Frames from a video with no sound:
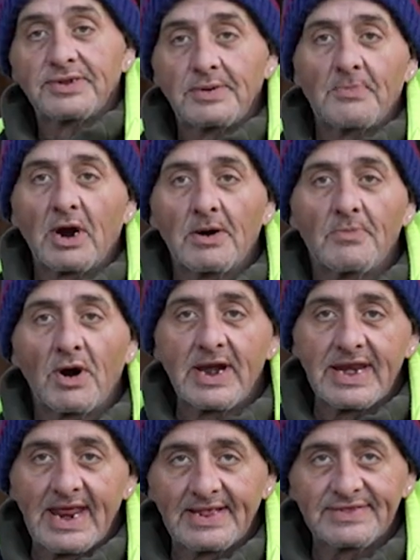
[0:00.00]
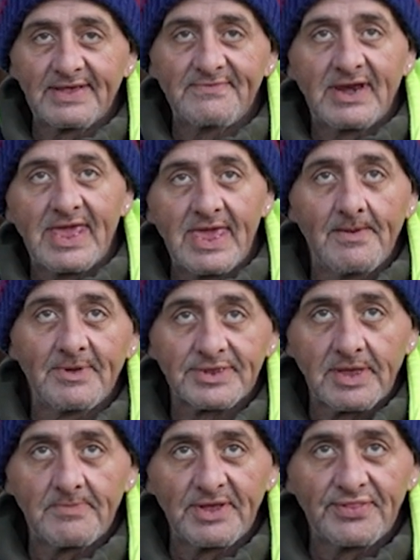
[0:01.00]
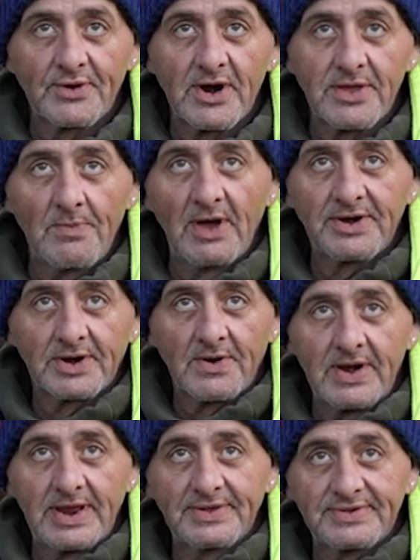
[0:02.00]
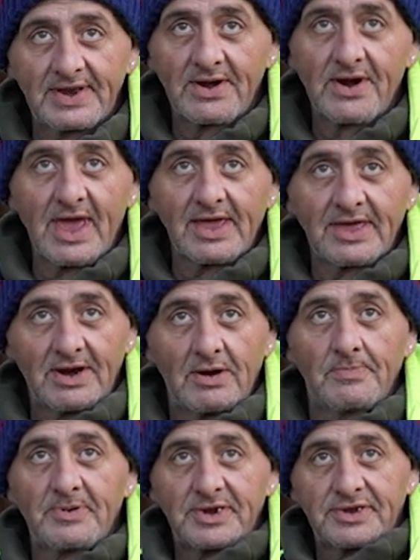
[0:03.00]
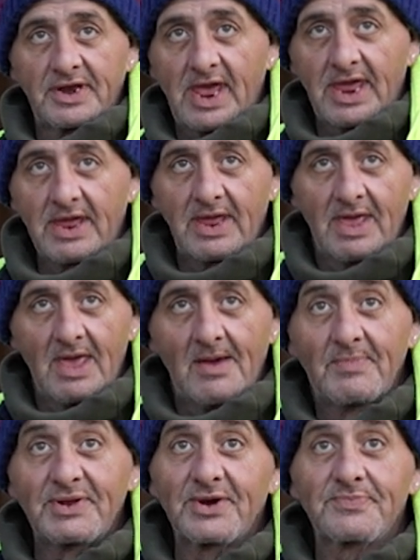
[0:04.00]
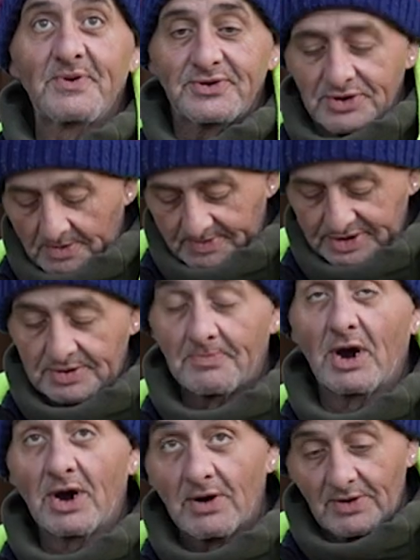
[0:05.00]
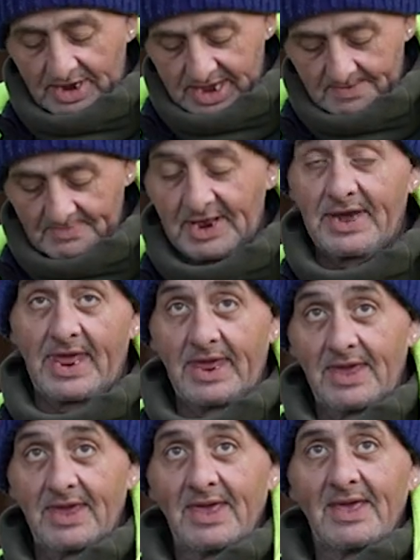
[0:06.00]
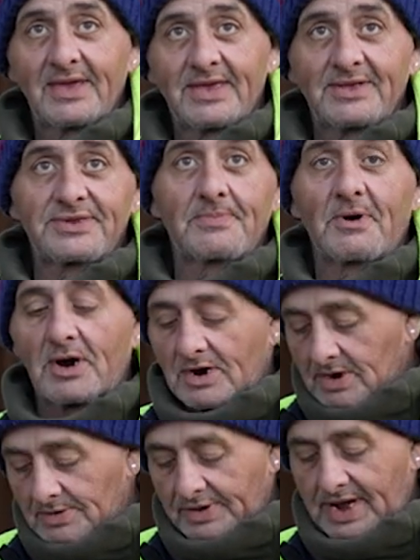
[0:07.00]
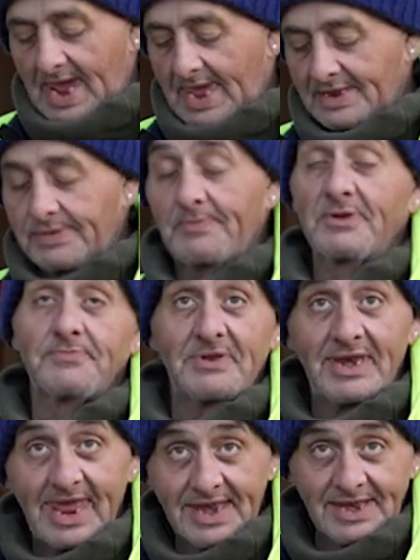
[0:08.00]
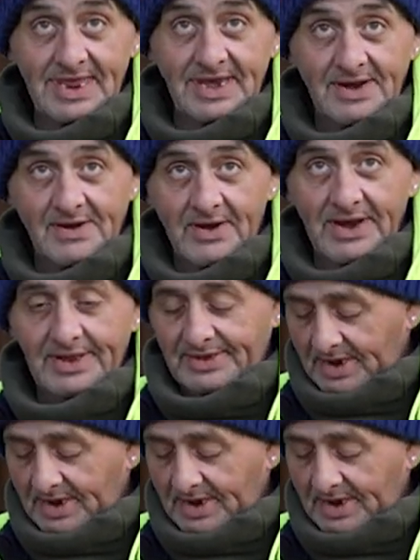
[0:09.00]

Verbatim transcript: Tomorrow morning at 7 a.m. it's going to be 31 degrees and they're not going to open tonight. But they're supposed to open tomorrow and Monday because tomorrow night it's supposed to be 19 degrees.